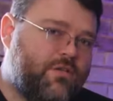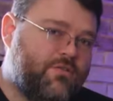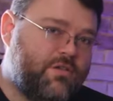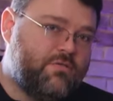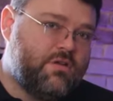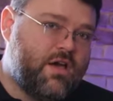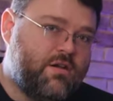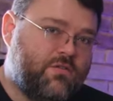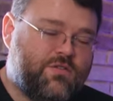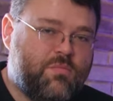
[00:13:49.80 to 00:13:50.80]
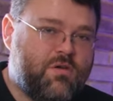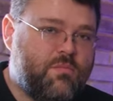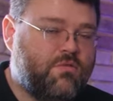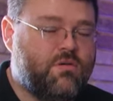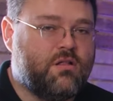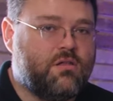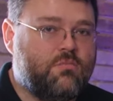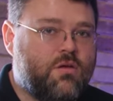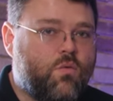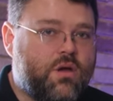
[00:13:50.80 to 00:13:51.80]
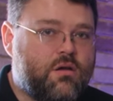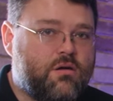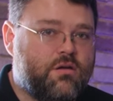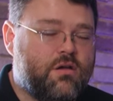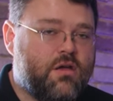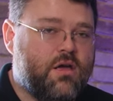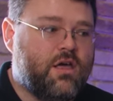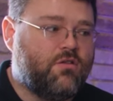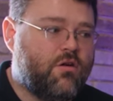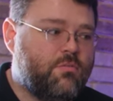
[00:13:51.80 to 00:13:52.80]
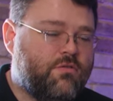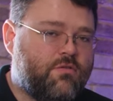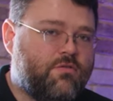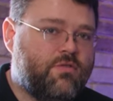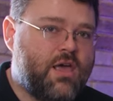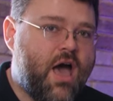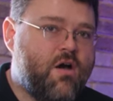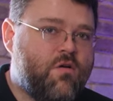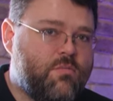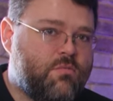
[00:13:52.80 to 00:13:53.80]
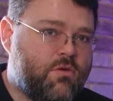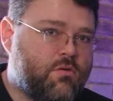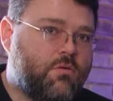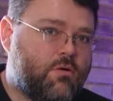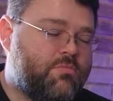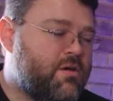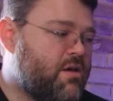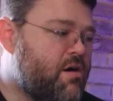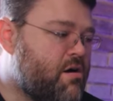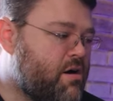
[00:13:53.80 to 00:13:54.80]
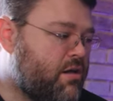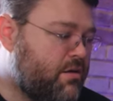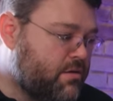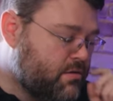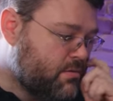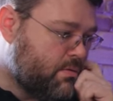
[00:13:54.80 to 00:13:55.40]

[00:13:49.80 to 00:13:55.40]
Z390 is shaping up to be a little bit weird in terms of the IOMMU grouping on